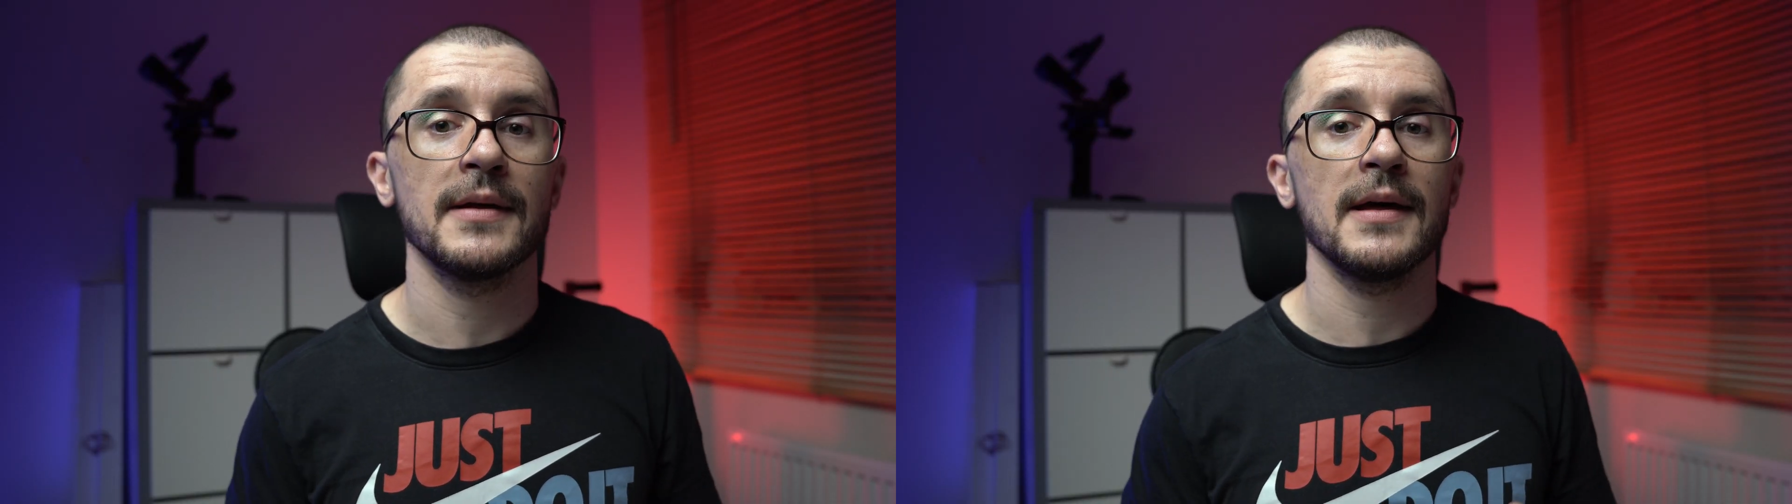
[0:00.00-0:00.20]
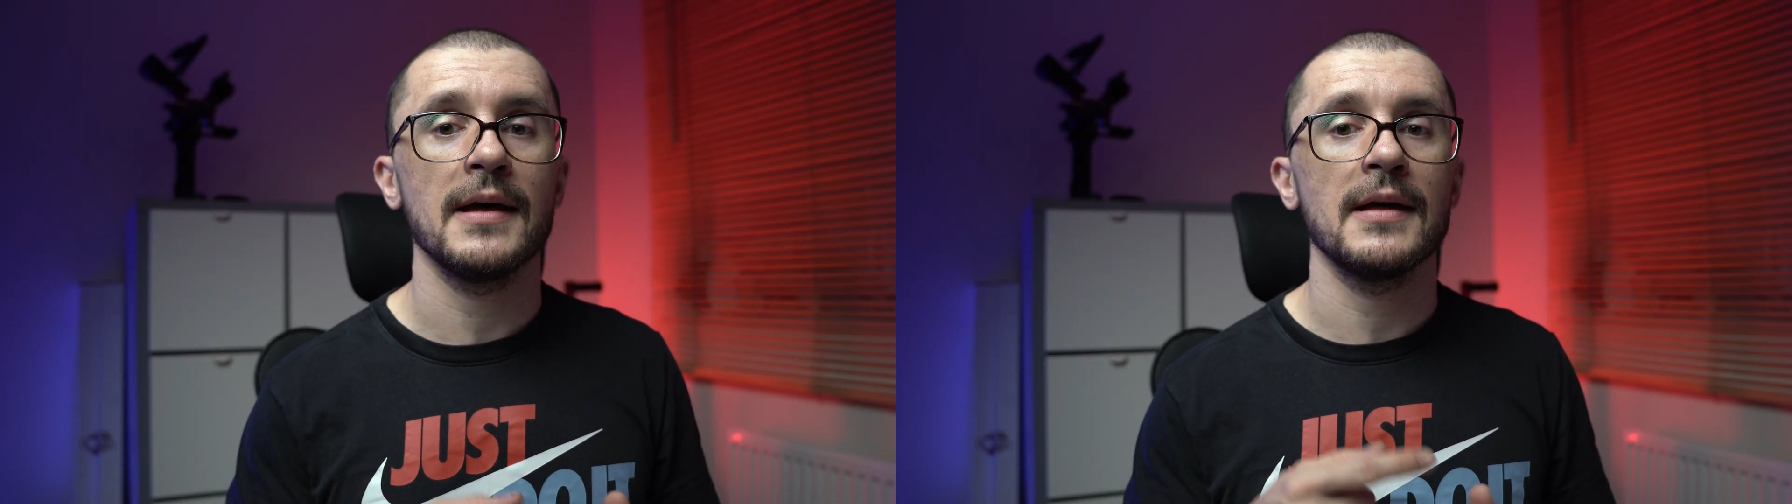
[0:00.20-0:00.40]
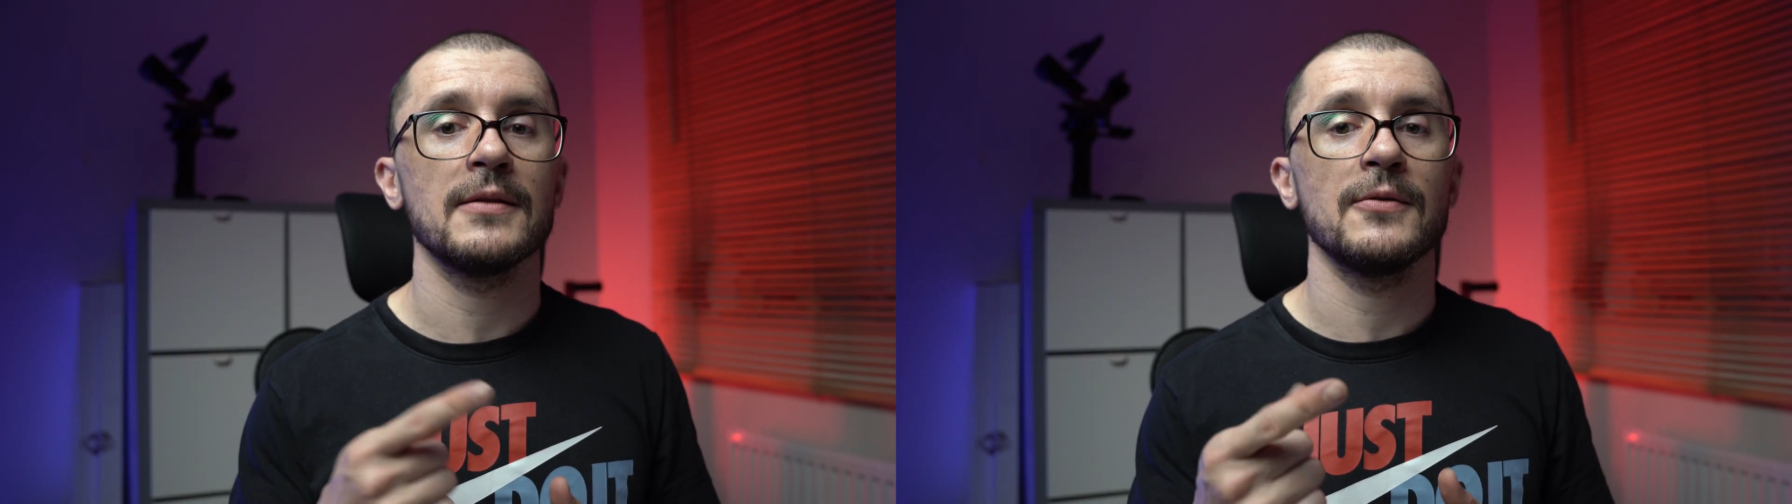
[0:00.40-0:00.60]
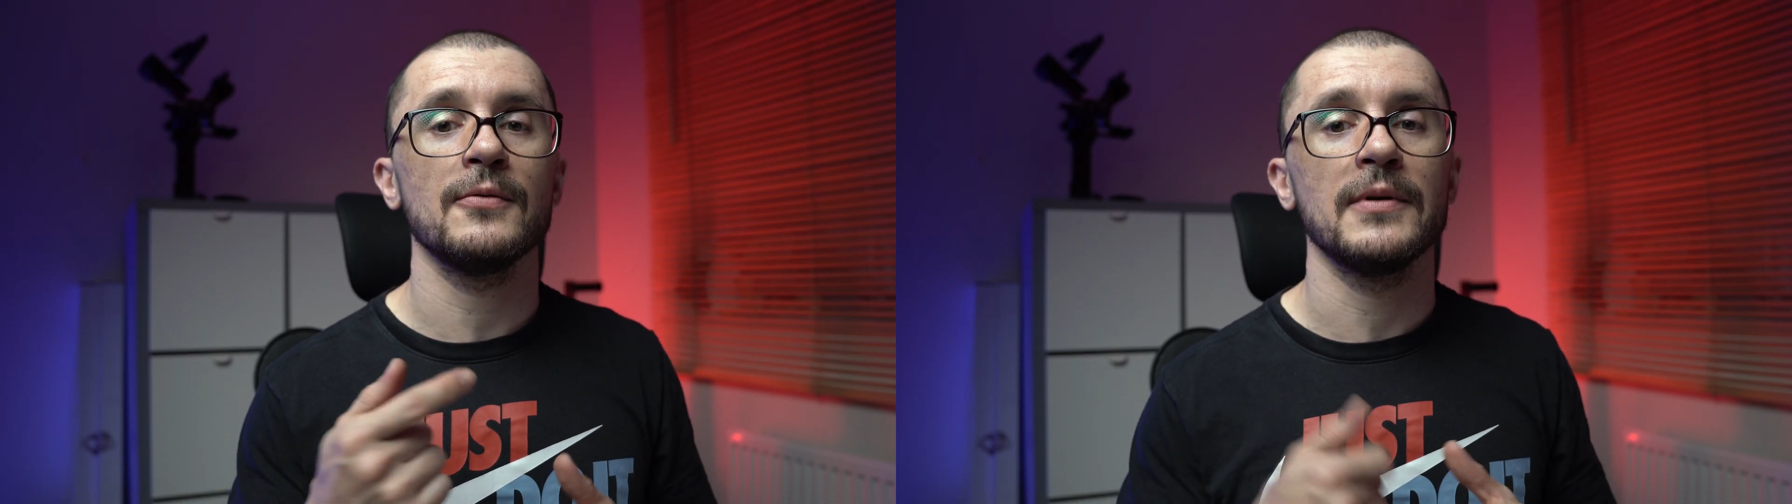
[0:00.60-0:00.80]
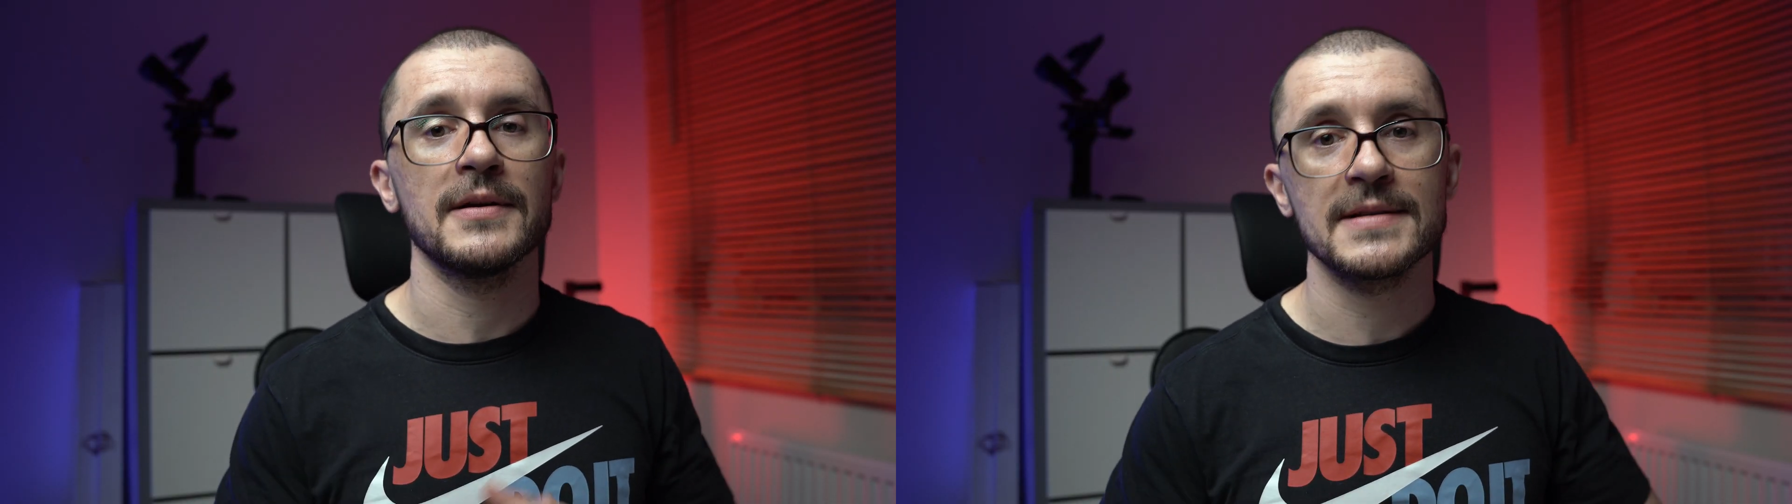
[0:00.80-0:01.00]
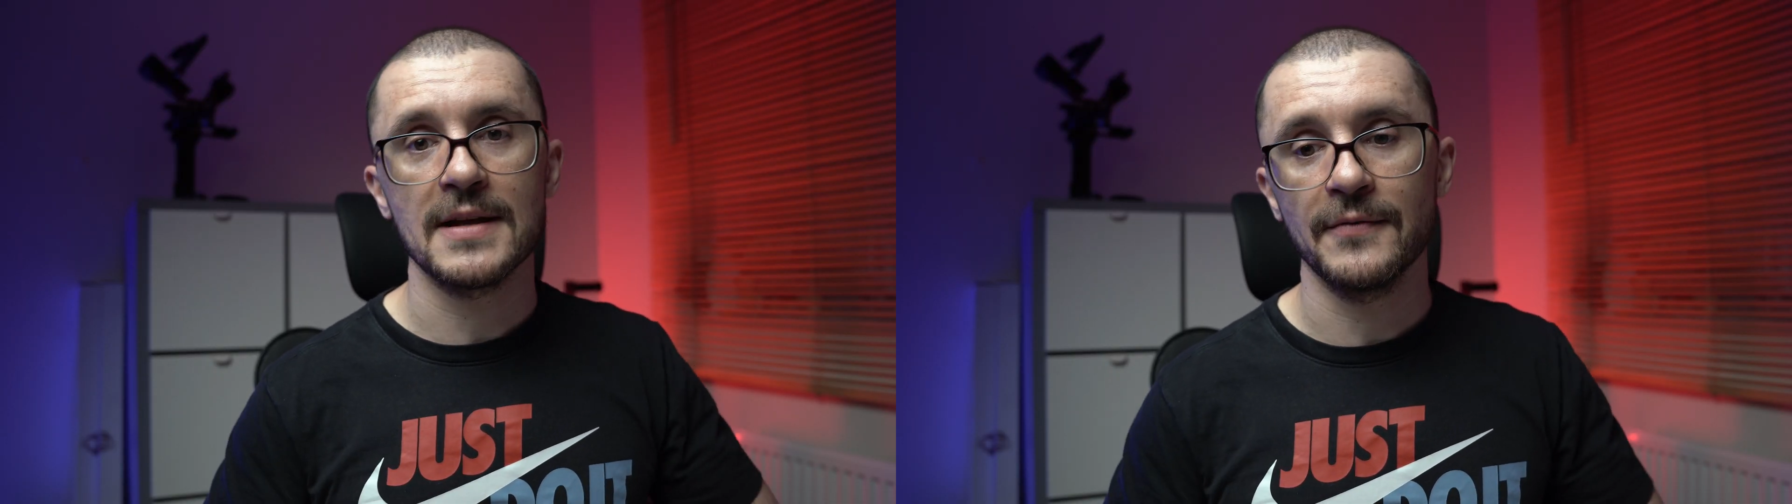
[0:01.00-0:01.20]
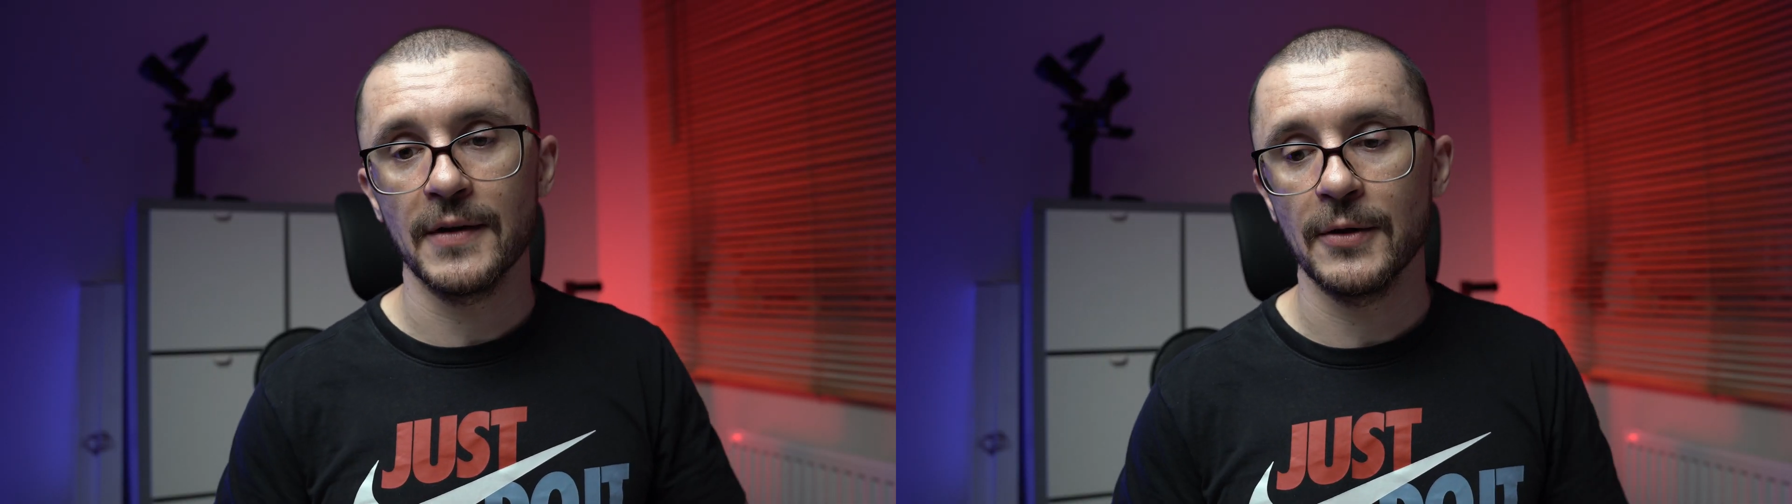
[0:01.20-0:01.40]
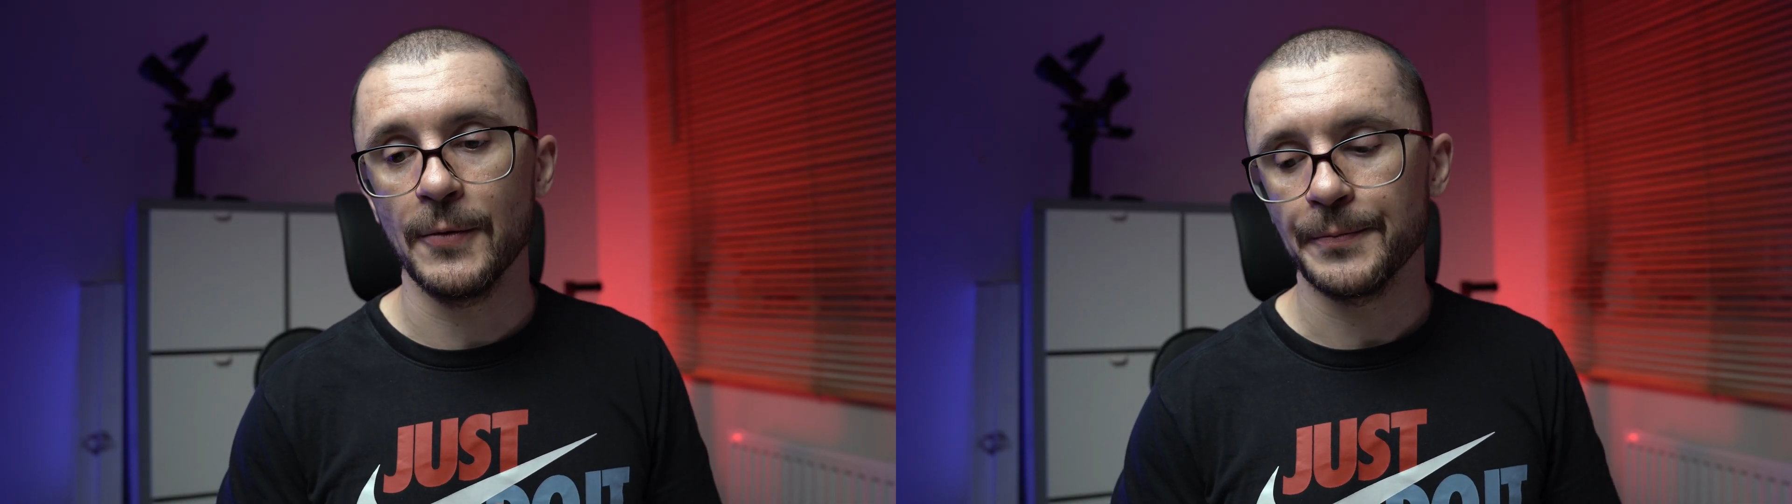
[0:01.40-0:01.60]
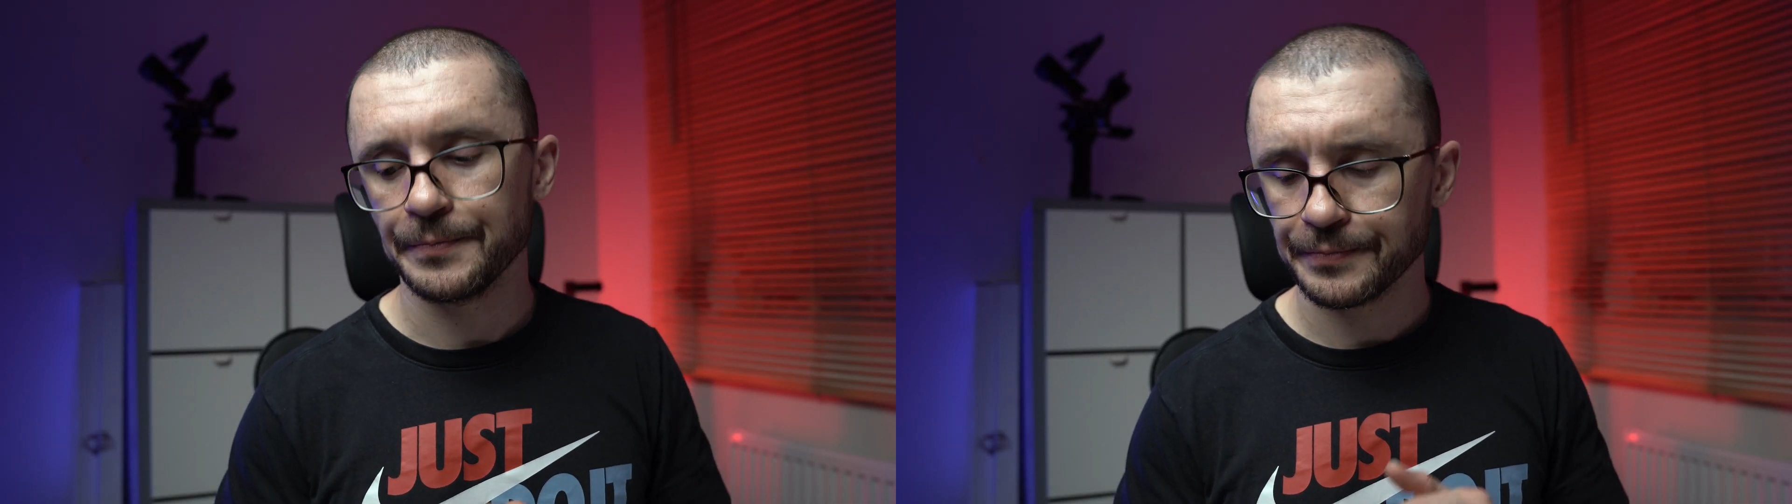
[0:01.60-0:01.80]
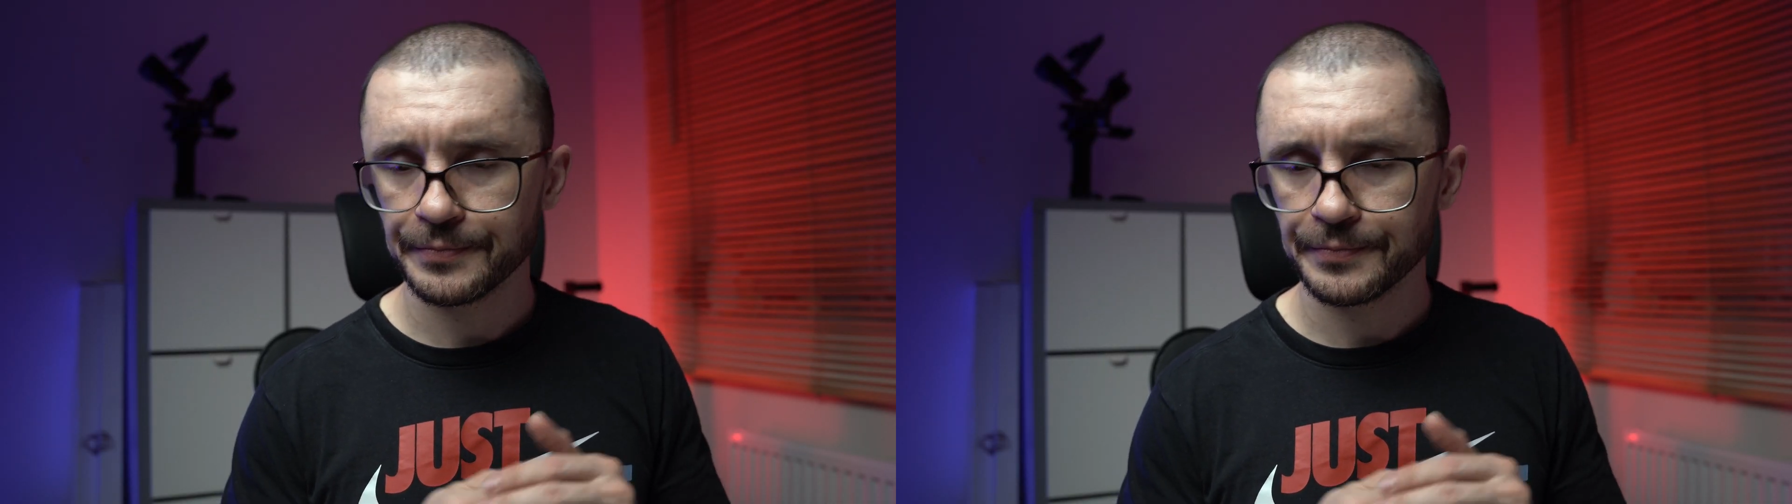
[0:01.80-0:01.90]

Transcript: and you learned something new.